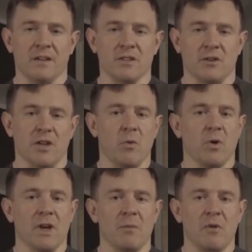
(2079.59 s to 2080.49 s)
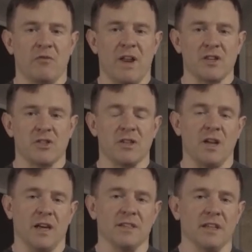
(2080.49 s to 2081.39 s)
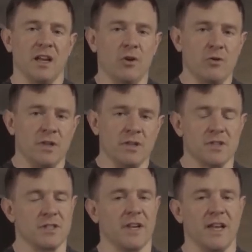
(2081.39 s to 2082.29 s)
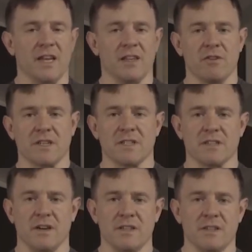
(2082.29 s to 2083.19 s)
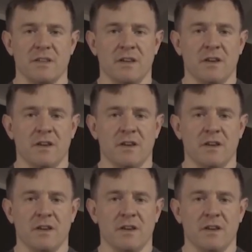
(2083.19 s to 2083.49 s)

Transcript: So you don't want lumbar flexion under load, just like any other exercise.